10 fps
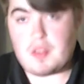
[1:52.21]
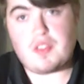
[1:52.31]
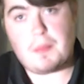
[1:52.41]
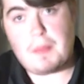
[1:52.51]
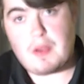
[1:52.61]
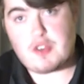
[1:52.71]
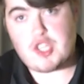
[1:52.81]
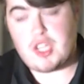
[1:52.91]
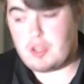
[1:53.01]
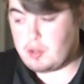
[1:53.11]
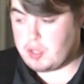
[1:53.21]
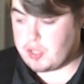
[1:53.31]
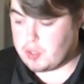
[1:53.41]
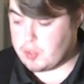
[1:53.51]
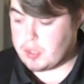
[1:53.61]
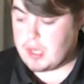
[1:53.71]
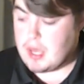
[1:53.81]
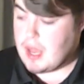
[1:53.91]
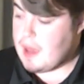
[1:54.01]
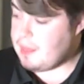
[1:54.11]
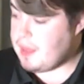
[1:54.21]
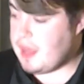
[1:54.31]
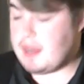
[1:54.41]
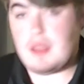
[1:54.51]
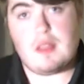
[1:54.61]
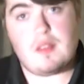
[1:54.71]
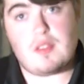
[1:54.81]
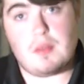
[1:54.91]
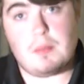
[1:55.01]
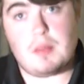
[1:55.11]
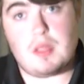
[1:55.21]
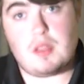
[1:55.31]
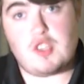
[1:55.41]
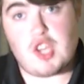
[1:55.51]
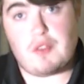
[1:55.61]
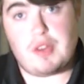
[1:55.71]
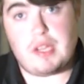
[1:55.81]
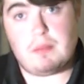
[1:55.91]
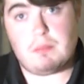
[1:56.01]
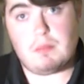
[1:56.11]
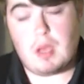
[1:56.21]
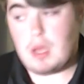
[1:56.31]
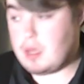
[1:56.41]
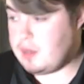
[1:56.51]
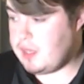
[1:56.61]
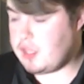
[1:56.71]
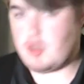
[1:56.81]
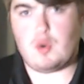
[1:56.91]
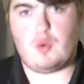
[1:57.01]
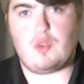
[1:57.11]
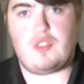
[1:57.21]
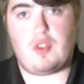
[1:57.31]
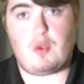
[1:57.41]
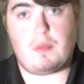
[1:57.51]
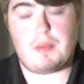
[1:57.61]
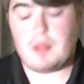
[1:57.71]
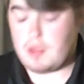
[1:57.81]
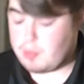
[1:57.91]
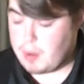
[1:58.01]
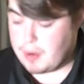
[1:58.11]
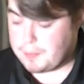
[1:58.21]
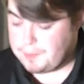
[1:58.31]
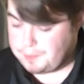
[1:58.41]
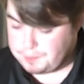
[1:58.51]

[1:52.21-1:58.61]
some maraschino liqueur and then some cherry uh, liqueur or syrup as well.